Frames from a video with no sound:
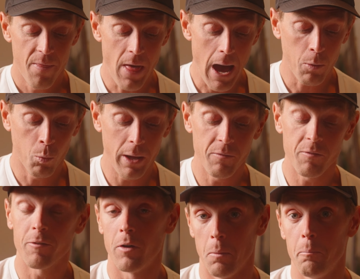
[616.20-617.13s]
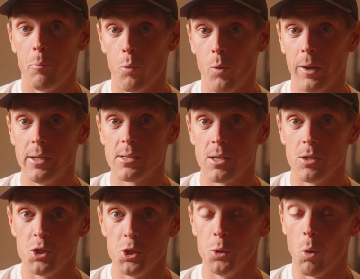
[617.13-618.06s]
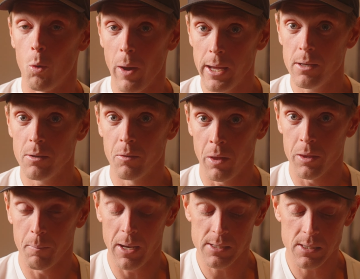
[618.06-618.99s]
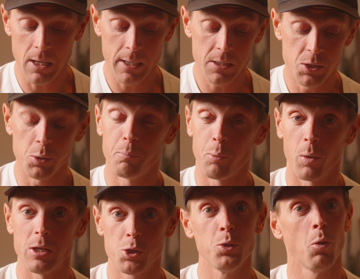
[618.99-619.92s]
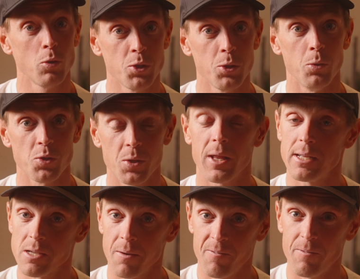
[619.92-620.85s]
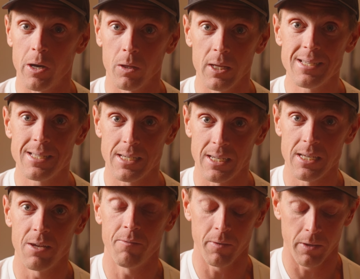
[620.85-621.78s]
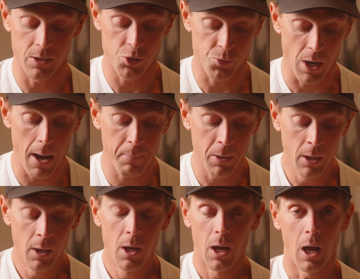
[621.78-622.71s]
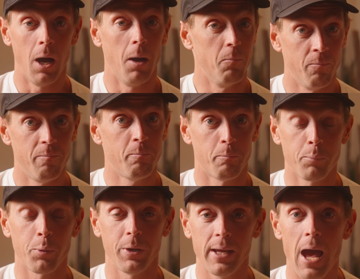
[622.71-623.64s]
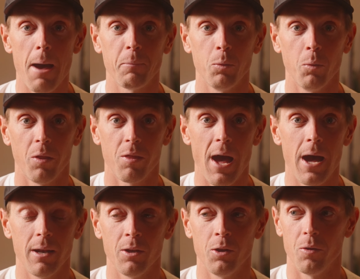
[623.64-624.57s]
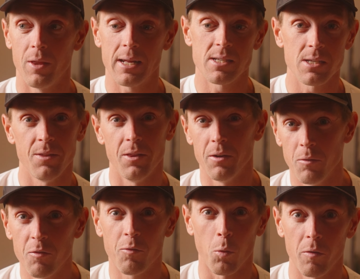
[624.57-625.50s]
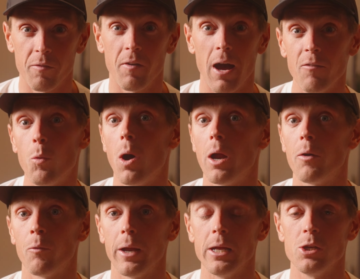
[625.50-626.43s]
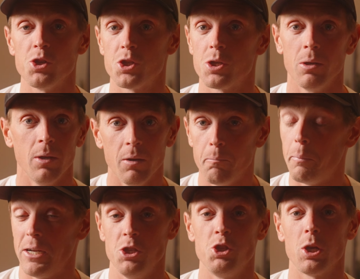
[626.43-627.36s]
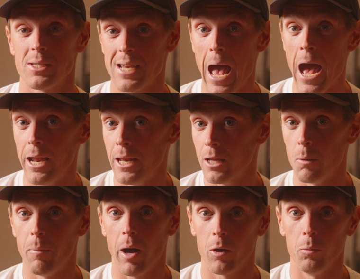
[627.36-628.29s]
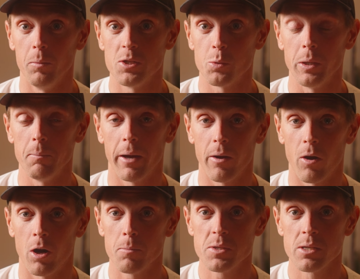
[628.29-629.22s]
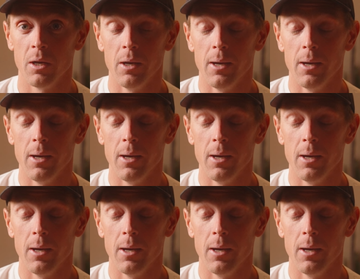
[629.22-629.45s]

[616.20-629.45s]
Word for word: That went from 0.208 on the baseline to 0.202. So that's a fairly significant drop. Um, pretty happy with that. You know, that's in the four or five watt range by just adding a bottle between my arms.